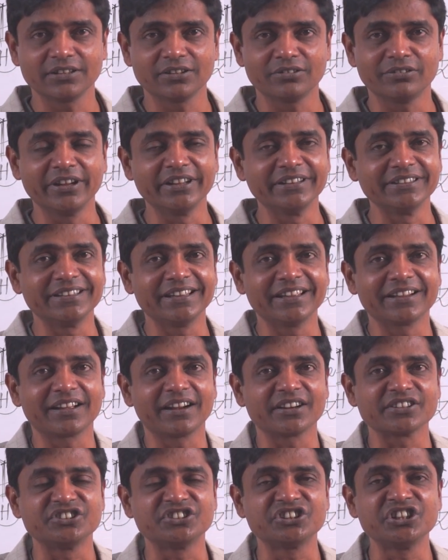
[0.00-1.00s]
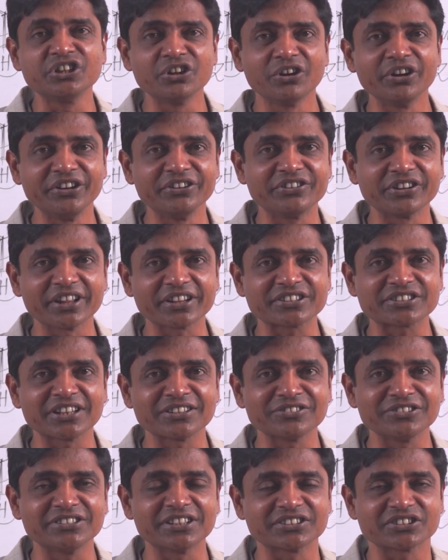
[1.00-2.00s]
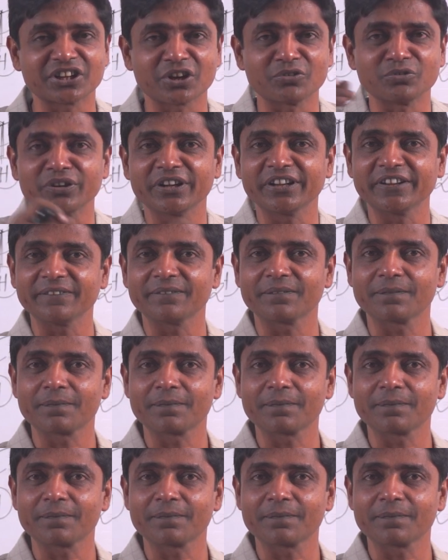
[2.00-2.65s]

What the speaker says: when there are zero interaction with the surrounding.